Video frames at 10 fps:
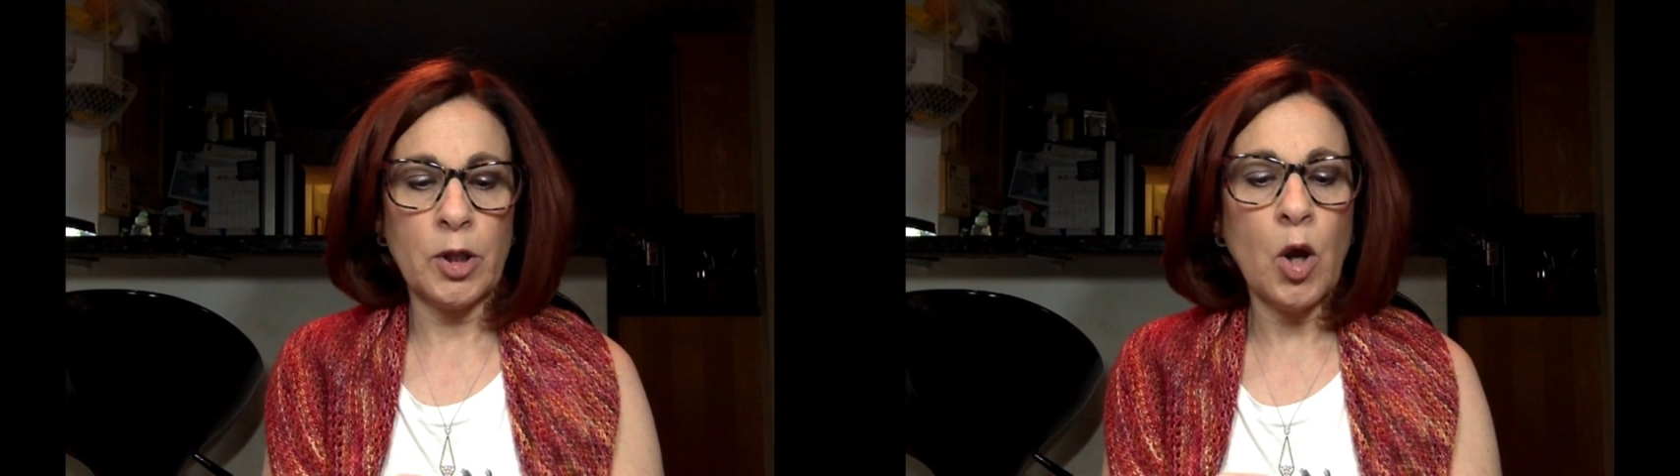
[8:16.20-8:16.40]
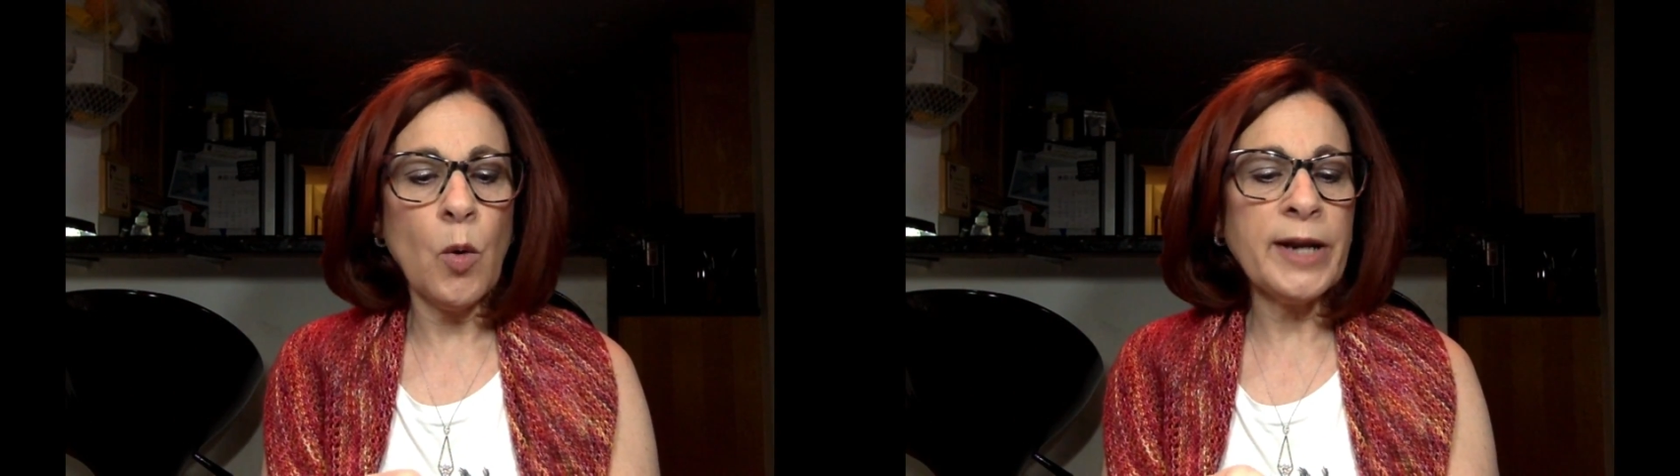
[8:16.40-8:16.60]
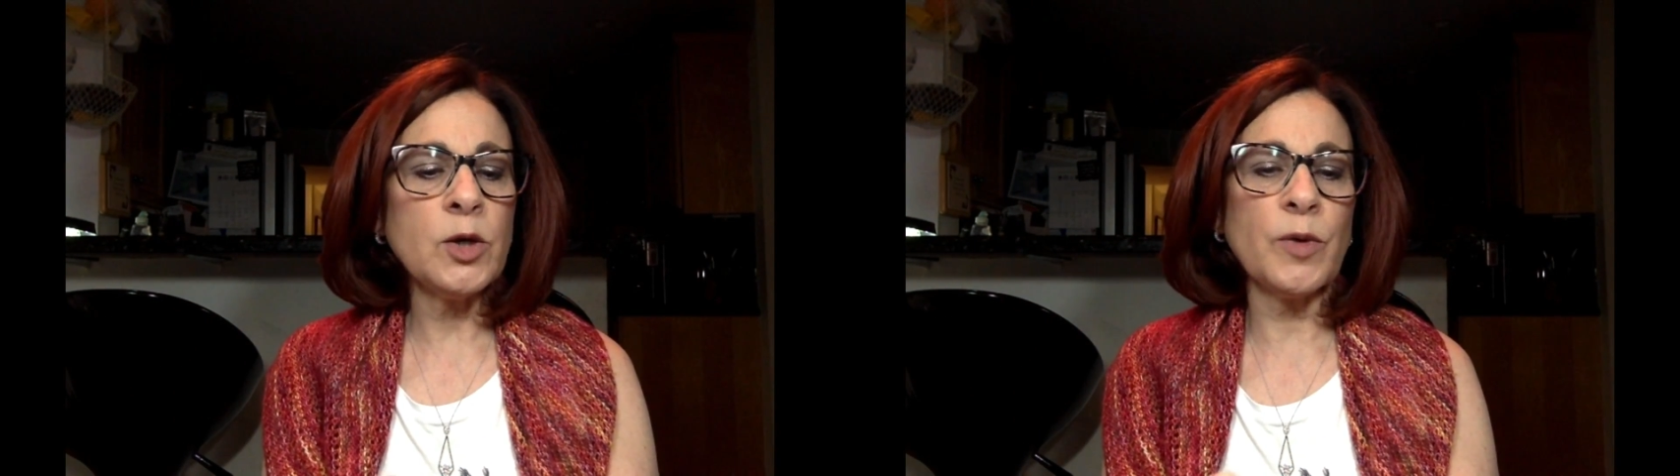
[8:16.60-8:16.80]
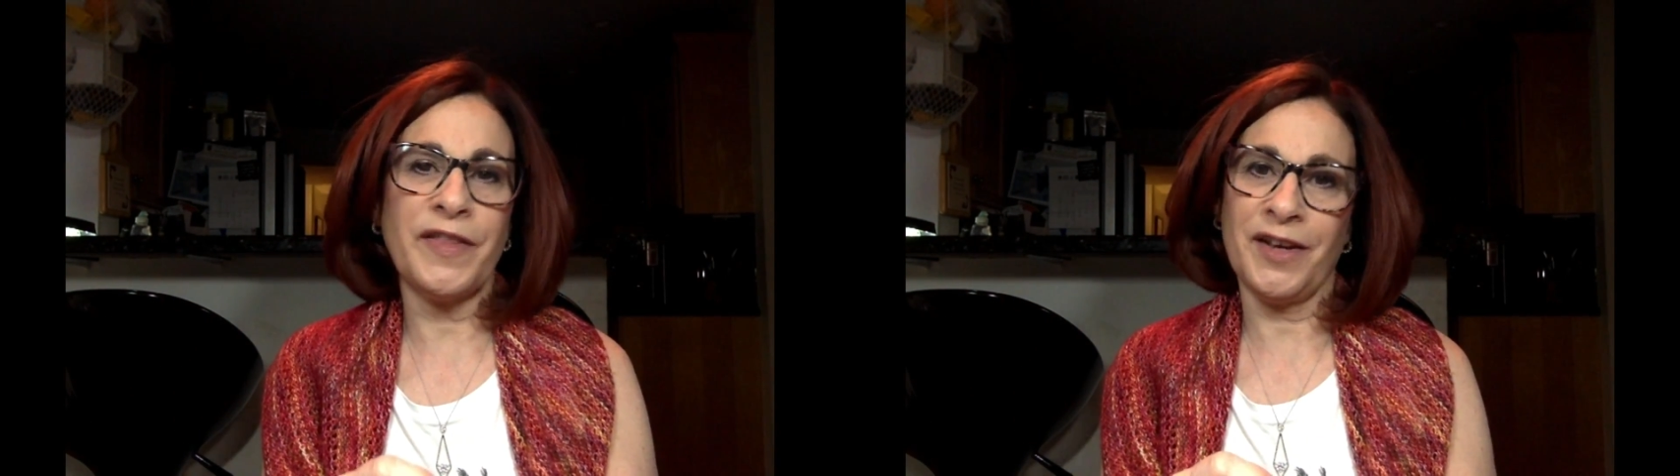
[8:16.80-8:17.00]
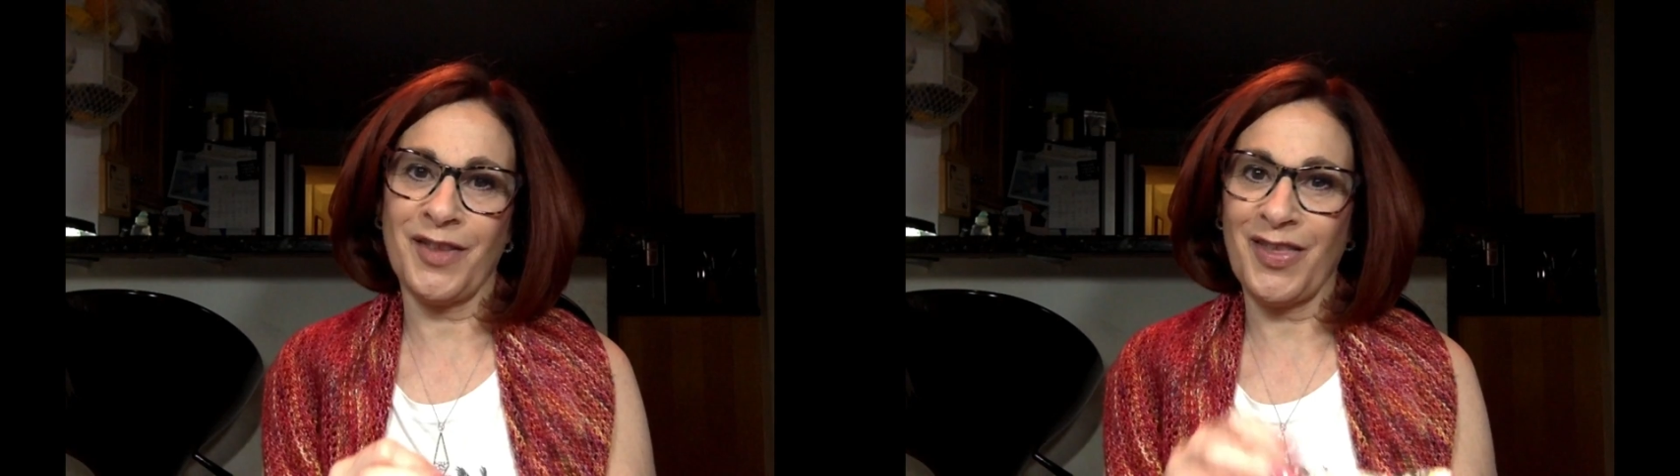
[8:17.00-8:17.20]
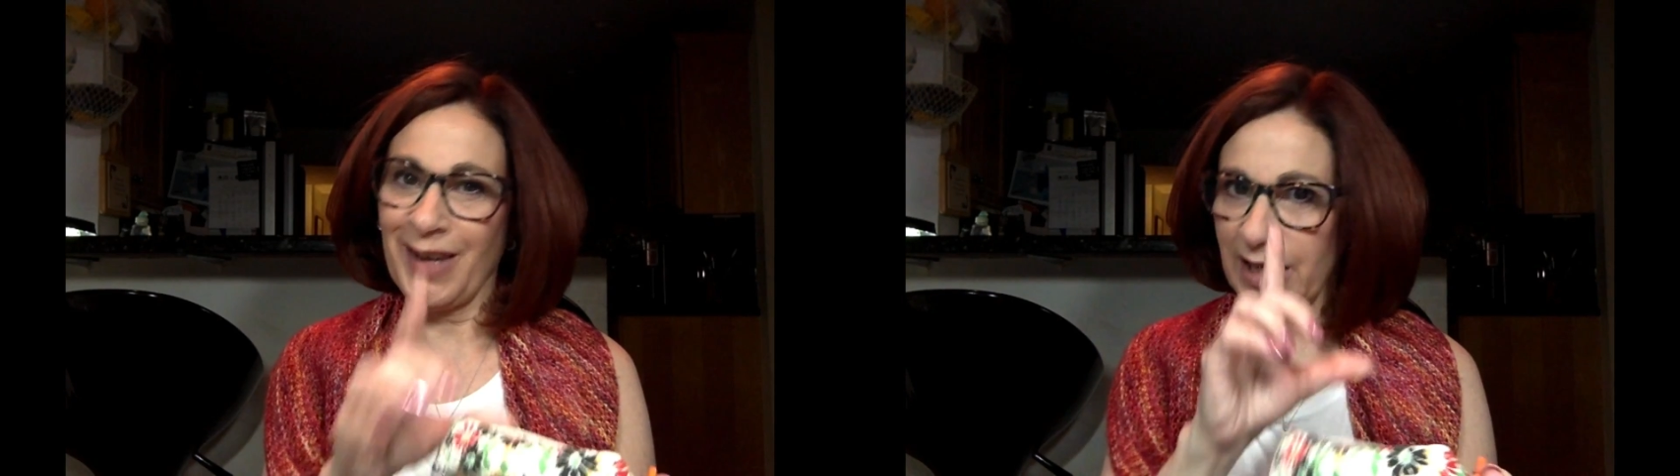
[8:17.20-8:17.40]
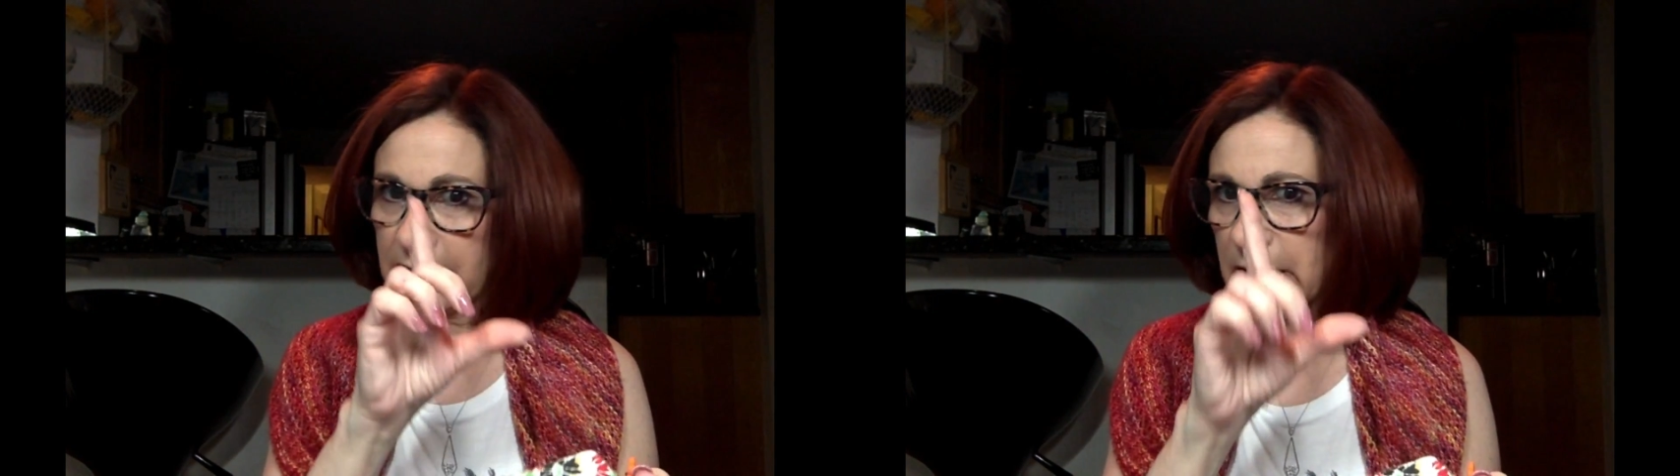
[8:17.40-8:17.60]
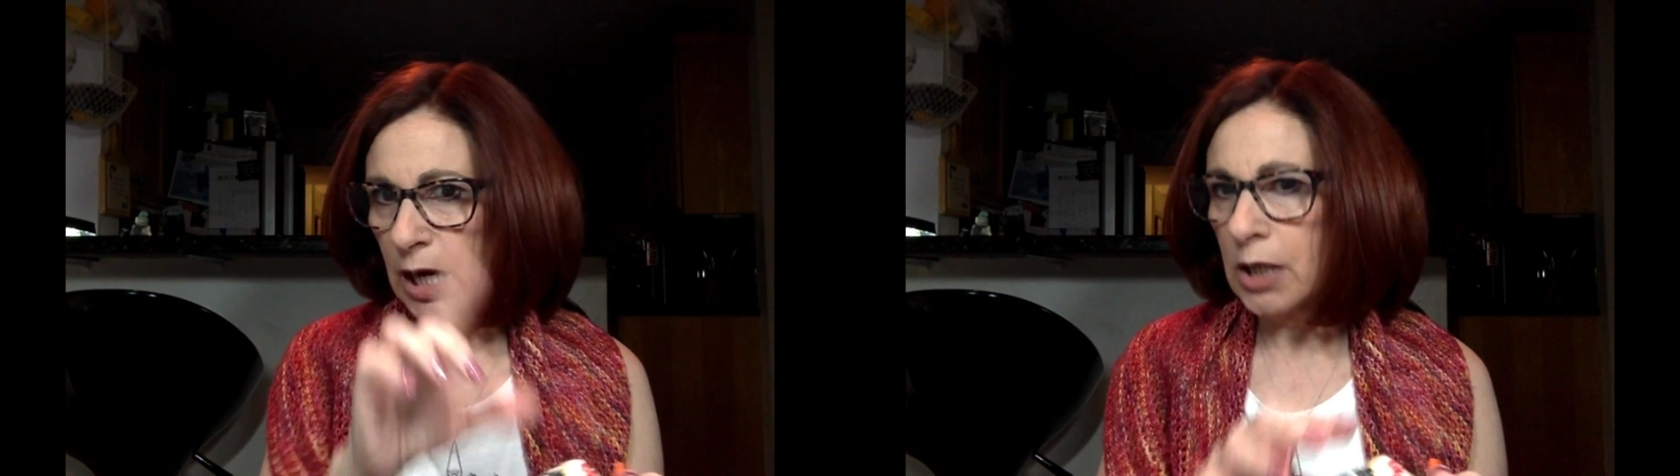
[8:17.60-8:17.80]
Oh, I know where the other thing
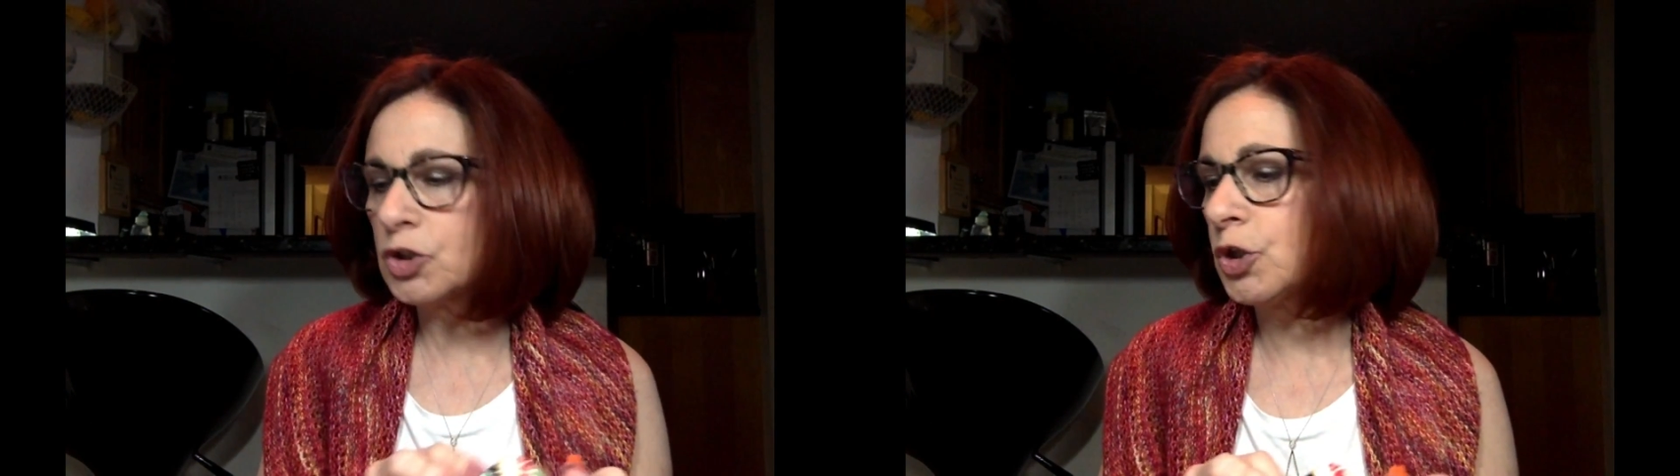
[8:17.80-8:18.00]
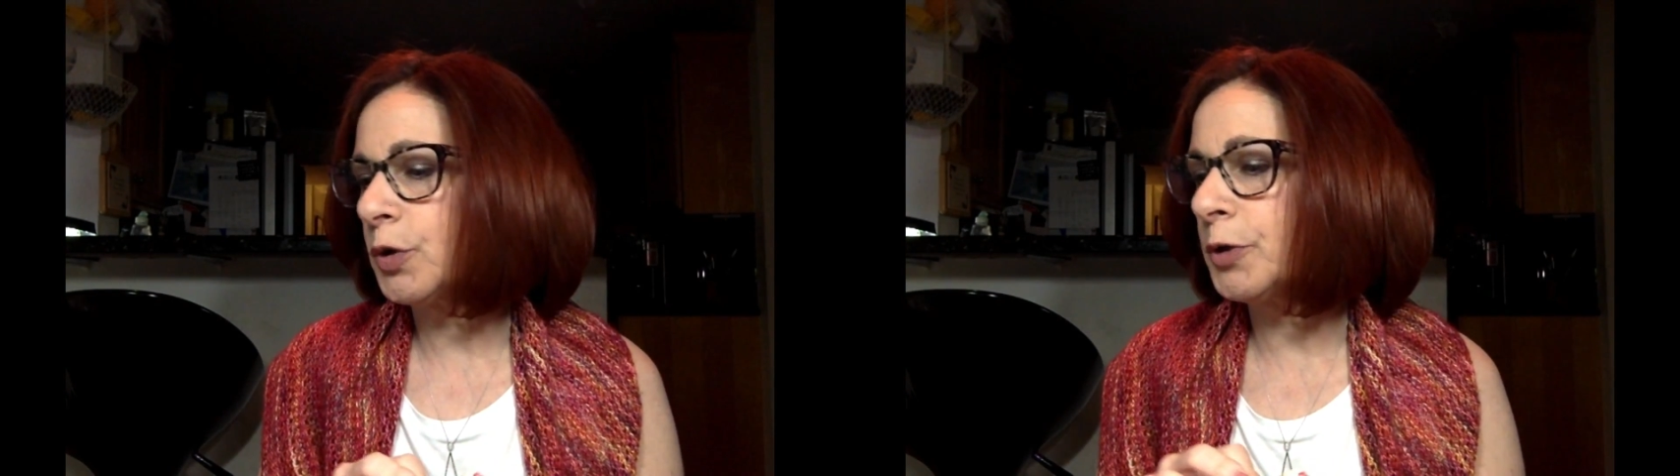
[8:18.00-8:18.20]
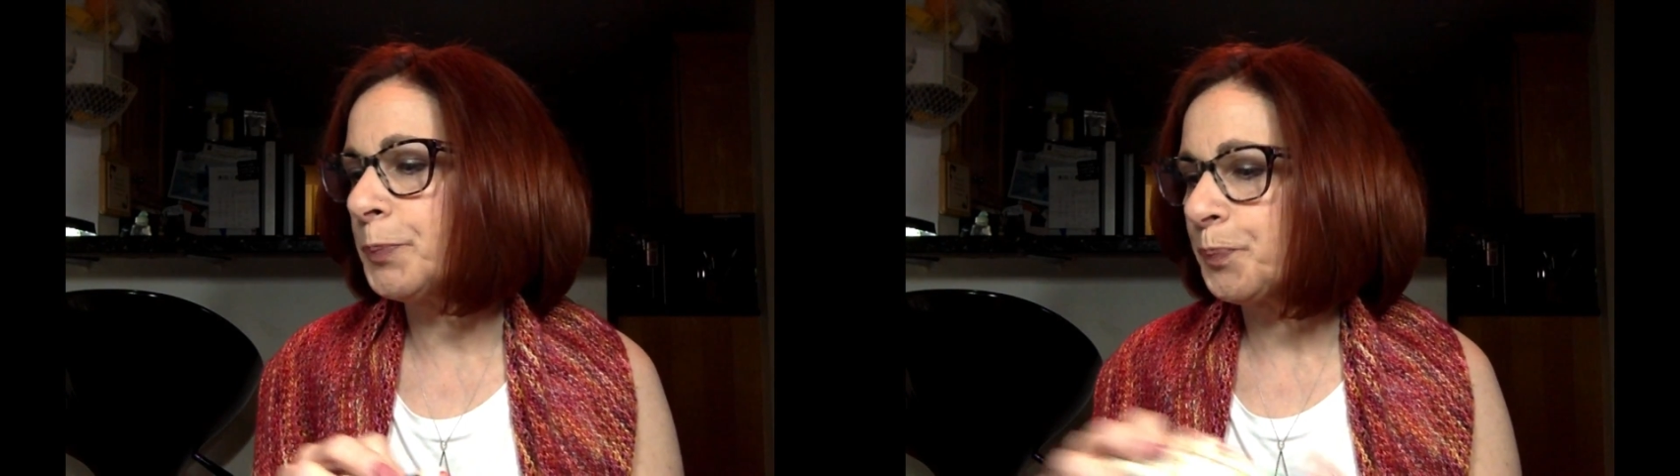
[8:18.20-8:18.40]
is. I'll show you.